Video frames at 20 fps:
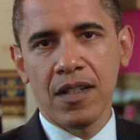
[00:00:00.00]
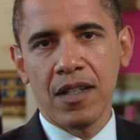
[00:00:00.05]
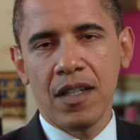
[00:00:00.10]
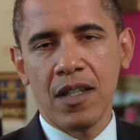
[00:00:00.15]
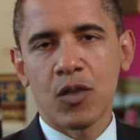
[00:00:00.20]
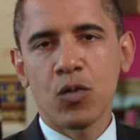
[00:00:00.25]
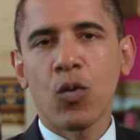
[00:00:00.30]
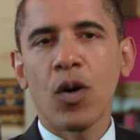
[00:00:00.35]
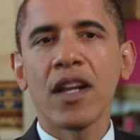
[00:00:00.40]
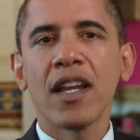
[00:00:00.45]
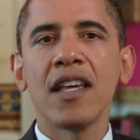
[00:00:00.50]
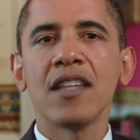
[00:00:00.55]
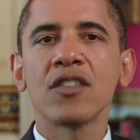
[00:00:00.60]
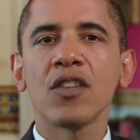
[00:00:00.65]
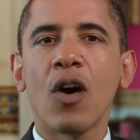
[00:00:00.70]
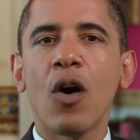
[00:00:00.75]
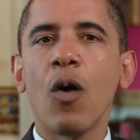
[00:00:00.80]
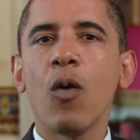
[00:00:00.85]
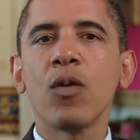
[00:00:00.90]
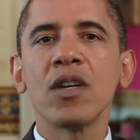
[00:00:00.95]
It's what has
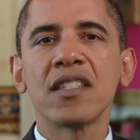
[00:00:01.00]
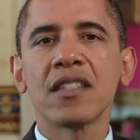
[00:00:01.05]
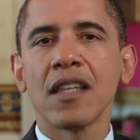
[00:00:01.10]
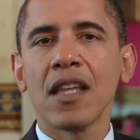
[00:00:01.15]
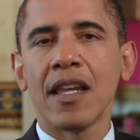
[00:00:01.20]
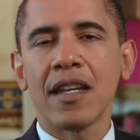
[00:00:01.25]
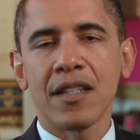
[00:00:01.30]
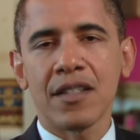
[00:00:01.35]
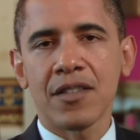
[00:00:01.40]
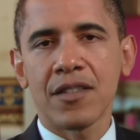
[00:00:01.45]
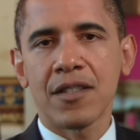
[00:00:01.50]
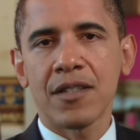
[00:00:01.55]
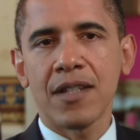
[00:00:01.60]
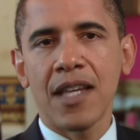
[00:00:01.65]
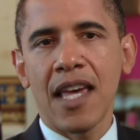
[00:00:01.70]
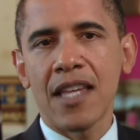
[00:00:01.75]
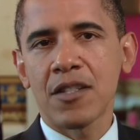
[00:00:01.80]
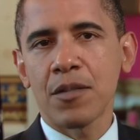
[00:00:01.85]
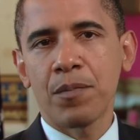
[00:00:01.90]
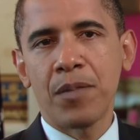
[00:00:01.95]
always led us
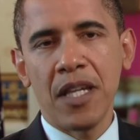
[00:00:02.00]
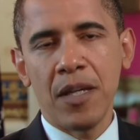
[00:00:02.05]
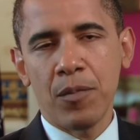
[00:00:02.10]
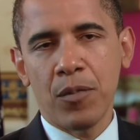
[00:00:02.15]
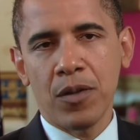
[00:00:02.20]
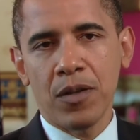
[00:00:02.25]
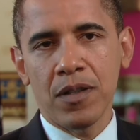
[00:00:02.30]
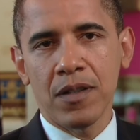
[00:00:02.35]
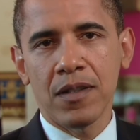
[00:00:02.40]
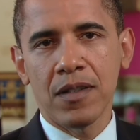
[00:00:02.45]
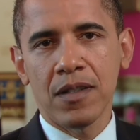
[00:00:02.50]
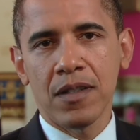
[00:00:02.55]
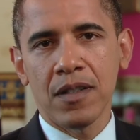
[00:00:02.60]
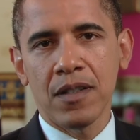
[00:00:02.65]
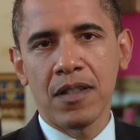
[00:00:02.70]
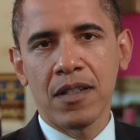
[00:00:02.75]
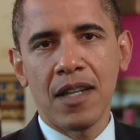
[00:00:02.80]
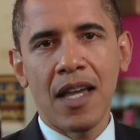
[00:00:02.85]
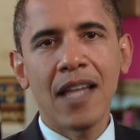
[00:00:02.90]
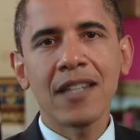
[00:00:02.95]
as a people,
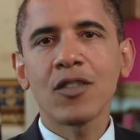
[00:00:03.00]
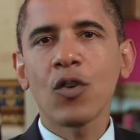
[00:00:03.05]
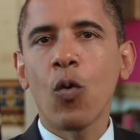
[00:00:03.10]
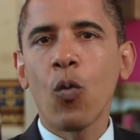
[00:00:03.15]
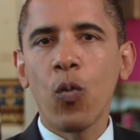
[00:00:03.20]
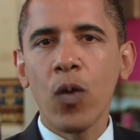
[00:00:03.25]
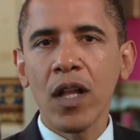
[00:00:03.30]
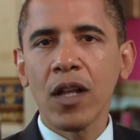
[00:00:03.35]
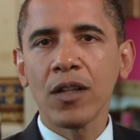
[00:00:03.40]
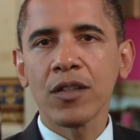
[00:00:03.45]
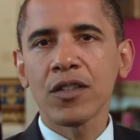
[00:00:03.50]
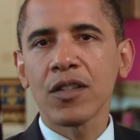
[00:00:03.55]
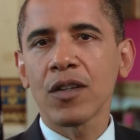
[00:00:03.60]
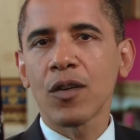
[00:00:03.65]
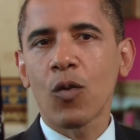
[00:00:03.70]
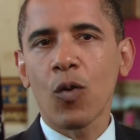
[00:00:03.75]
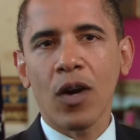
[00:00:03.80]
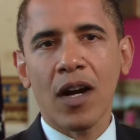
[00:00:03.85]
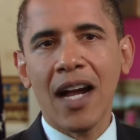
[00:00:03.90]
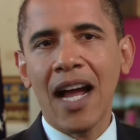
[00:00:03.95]
not to wilt
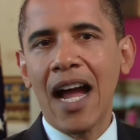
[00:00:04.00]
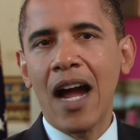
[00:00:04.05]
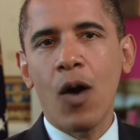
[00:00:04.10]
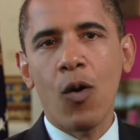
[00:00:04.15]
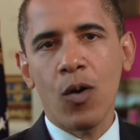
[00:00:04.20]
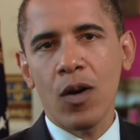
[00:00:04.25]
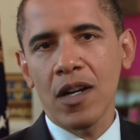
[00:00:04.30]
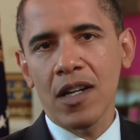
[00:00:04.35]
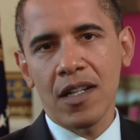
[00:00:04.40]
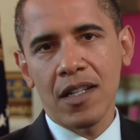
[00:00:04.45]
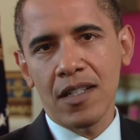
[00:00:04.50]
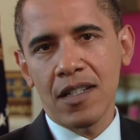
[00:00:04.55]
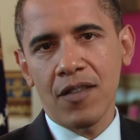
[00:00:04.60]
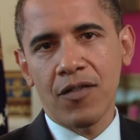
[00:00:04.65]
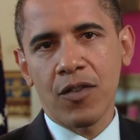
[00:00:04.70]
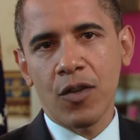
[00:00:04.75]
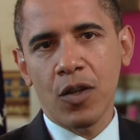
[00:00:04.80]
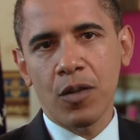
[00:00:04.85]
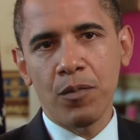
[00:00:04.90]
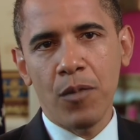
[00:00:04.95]
or cower at a
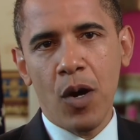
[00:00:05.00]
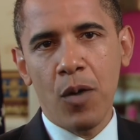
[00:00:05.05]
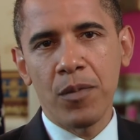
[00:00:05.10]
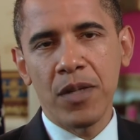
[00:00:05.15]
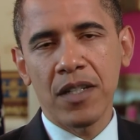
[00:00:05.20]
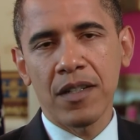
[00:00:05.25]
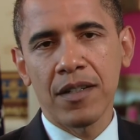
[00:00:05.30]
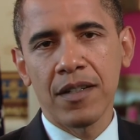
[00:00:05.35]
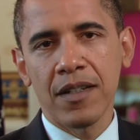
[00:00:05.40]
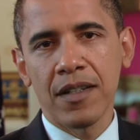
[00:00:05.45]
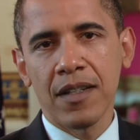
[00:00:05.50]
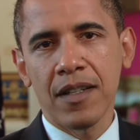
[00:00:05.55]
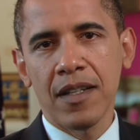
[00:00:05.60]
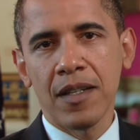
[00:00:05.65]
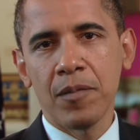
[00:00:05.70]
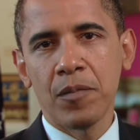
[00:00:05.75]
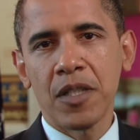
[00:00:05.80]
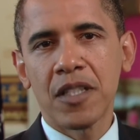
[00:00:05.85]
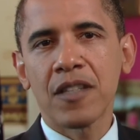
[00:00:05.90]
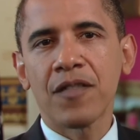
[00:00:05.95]
difficult moment,
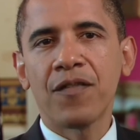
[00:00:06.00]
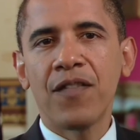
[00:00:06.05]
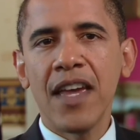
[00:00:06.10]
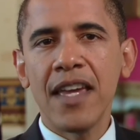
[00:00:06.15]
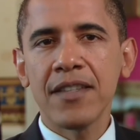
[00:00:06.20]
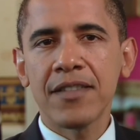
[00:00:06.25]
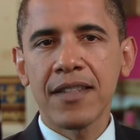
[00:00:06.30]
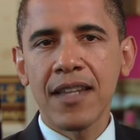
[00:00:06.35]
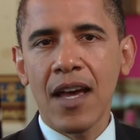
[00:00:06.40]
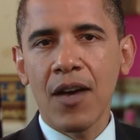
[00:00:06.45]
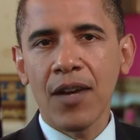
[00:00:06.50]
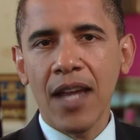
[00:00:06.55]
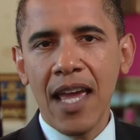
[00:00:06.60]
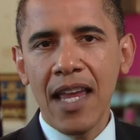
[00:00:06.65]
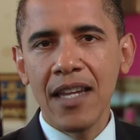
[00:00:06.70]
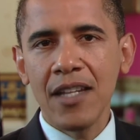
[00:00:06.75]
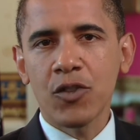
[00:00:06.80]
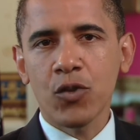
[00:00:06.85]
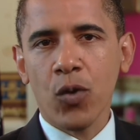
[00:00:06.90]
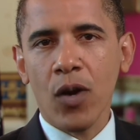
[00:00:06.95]
but to face down
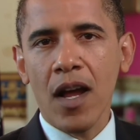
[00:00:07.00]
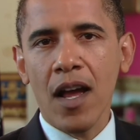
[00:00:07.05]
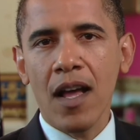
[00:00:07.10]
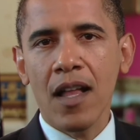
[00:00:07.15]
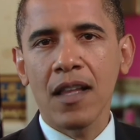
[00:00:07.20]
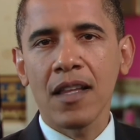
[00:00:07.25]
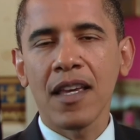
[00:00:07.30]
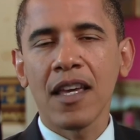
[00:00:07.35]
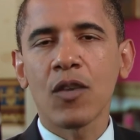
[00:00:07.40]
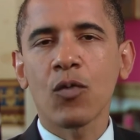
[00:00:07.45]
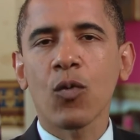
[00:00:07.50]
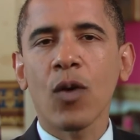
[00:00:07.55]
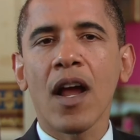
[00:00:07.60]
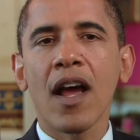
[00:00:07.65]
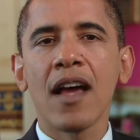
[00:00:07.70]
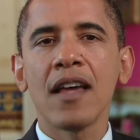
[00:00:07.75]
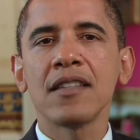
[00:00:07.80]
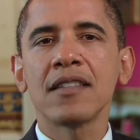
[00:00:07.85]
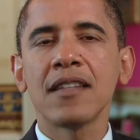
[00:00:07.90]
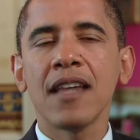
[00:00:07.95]
any trial and
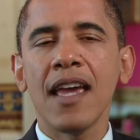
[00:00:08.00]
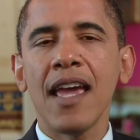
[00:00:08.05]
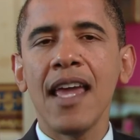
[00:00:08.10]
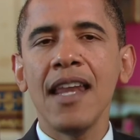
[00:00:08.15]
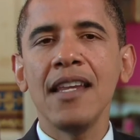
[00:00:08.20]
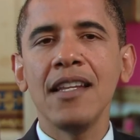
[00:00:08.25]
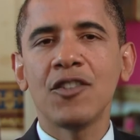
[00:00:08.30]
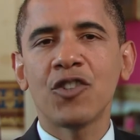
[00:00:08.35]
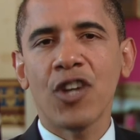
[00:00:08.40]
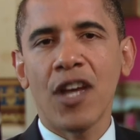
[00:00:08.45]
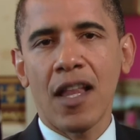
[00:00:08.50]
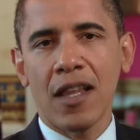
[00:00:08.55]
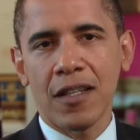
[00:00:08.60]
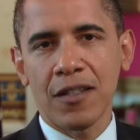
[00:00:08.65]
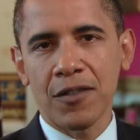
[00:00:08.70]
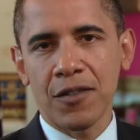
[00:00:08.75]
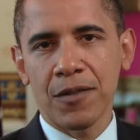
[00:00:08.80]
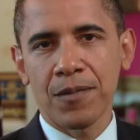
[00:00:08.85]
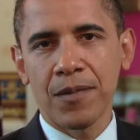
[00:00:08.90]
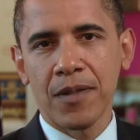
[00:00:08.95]
rise to any
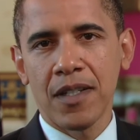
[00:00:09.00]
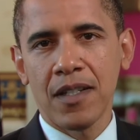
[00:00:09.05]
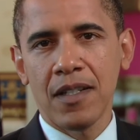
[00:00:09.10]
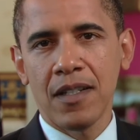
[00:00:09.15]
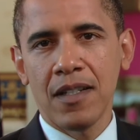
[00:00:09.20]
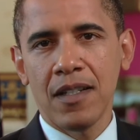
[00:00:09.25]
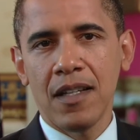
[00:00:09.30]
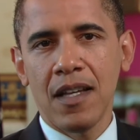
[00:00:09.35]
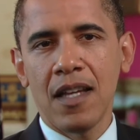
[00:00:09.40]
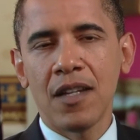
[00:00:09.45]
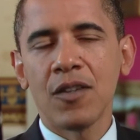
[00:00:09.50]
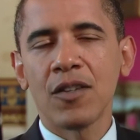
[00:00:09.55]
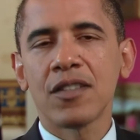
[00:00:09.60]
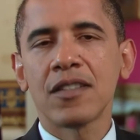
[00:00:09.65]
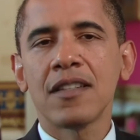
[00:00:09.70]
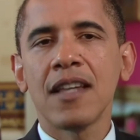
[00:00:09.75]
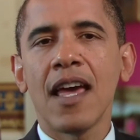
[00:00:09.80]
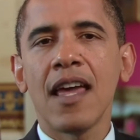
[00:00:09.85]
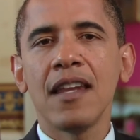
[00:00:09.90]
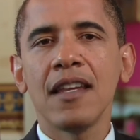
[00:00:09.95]
challenge,
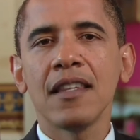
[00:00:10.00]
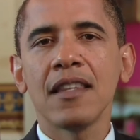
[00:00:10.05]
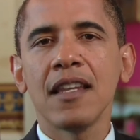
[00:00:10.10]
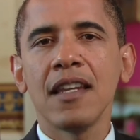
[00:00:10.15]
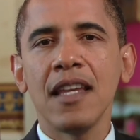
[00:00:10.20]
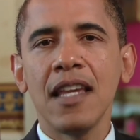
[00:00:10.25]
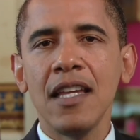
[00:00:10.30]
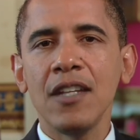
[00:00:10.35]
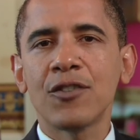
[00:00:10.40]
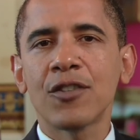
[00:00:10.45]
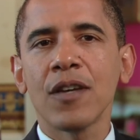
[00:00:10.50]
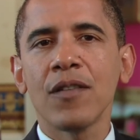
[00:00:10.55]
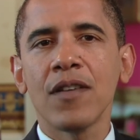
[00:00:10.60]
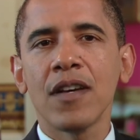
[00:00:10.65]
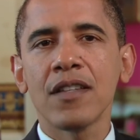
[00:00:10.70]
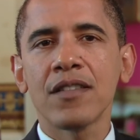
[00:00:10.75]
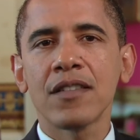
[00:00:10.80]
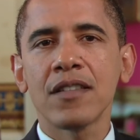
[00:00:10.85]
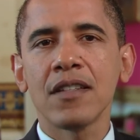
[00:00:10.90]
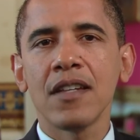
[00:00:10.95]
understanding that each of
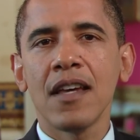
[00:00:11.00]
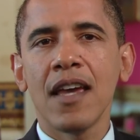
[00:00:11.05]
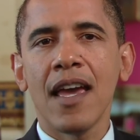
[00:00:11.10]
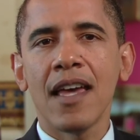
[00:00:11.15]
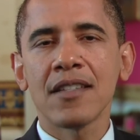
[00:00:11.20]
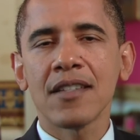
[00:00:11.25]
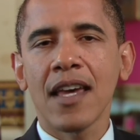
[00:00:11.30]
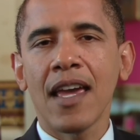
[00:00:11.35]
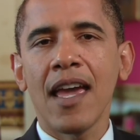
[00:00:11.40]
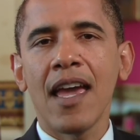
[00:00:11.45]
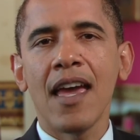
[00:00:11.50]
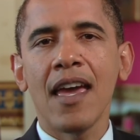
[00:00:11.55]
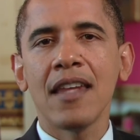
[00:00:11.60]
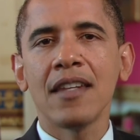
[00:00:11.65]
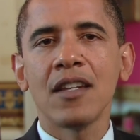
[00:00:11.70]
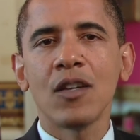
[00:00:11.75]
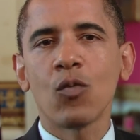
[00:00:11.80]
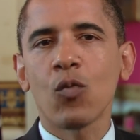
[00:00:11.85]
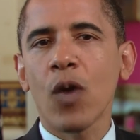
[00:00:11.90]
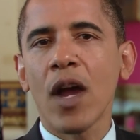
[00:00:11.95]
us has a
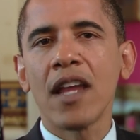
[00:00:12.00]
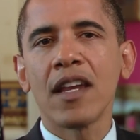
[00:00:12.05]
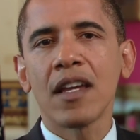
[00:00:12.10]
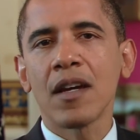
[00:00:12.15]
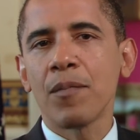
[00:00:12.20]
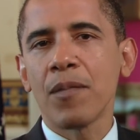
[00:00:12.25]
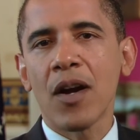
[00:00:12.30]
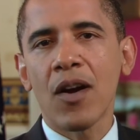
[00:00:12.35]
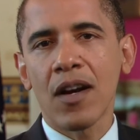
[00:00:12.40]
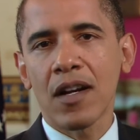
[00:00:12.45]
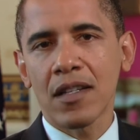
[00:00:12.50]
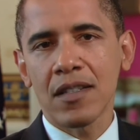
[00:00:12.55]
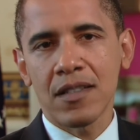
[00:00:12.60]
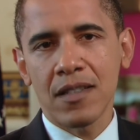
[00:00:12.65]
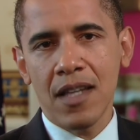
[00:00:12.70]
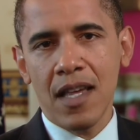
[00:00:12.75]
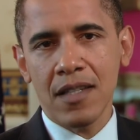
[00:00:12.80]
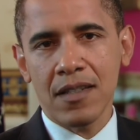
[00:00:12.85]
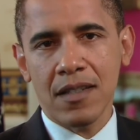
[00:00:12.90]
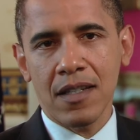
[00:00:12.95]
hand in writing America's
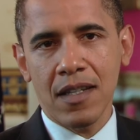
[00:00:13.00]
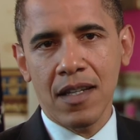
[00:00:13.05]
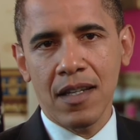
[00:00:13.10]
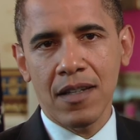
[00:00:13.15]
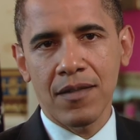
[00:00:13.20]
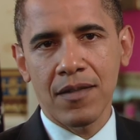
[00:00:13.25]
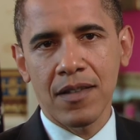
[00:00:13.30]
destiny.